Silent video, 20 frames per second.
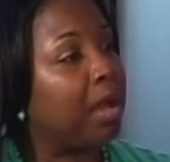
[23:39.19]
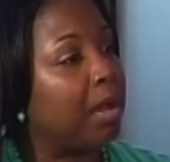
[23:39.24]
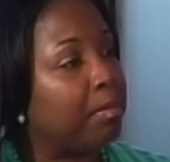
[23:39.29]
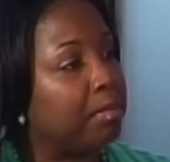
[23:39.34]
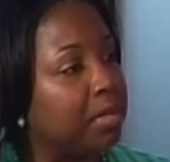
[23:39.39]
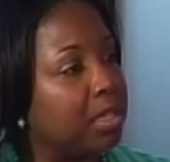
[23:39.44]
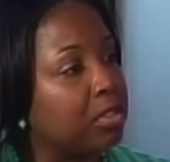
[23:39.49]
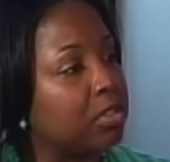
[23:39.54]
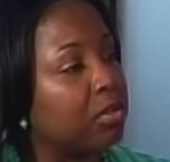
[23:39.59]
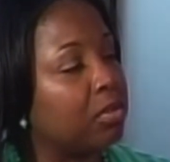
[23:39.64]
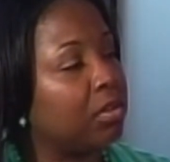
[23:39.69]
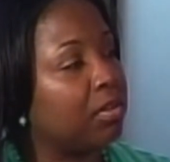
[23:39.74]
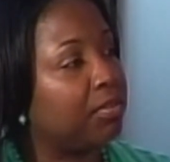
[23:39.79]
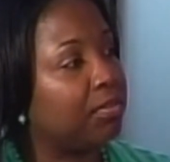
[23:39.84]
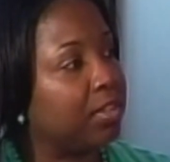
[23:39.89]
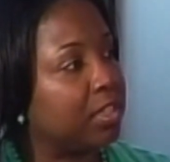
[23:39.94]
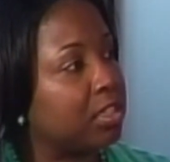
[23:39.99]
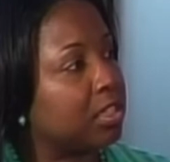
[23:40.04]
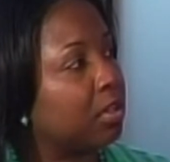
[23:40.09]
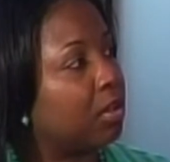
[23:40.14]
my mental or
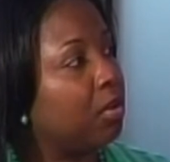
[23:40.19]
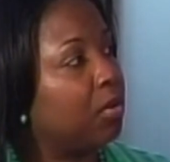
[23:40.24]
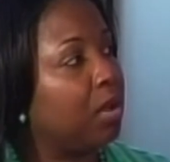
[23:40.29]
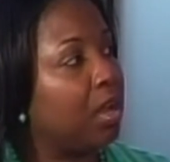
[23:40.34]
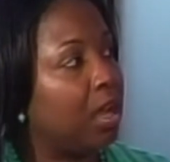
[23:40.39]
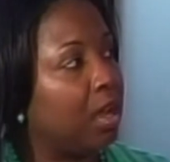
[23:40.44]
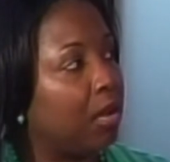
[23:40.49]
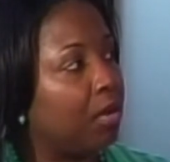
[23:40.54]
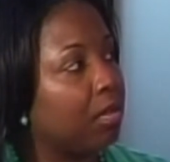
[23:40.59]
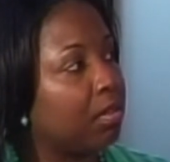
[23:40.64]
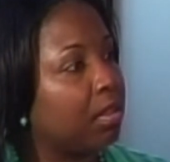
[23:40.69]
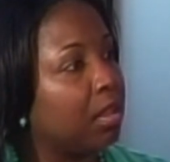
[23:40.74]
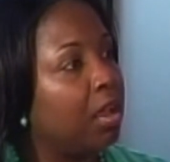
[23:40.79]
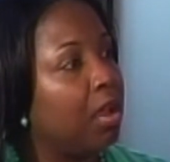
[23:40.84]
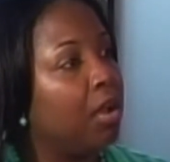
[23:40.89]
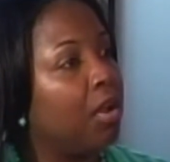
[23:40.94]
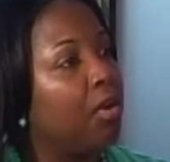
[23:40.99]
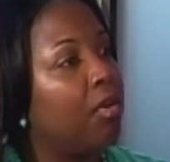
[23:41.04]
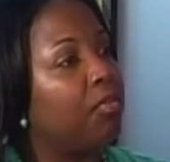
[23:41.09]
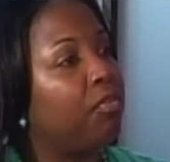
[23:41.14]
physical health
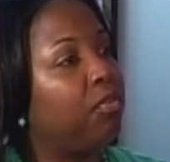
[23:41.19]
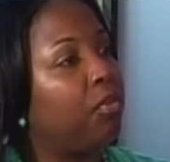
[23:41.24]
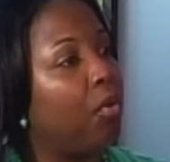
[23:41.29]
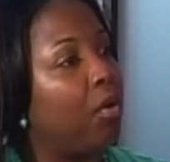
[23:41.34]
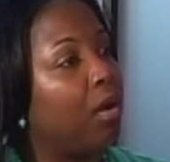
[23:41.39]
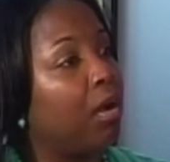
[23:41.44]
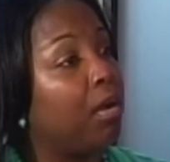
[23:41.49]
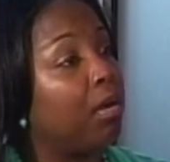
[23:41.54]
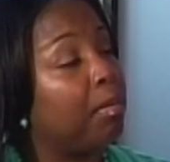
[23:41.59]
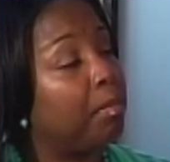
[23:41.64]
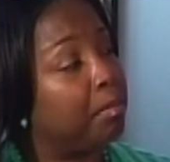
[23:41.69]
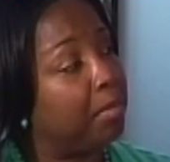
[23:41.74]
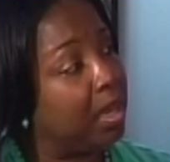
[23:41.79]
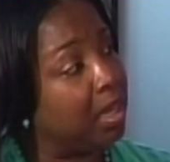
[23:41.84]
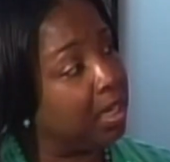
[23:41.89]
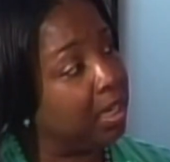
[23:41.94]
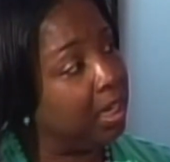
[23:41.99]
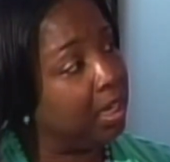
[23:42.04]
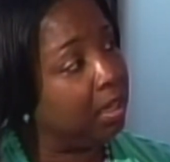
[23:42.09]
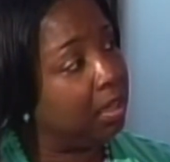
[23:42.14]
for
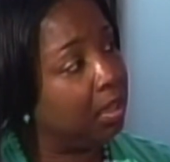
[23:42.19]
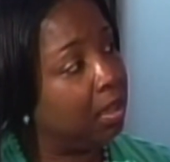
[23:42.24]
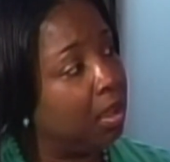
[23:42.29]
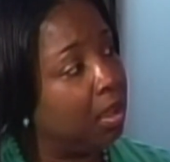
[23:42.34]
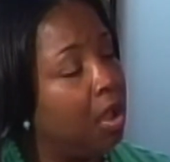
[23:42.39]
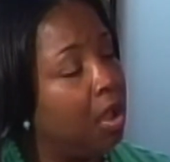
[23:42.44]
money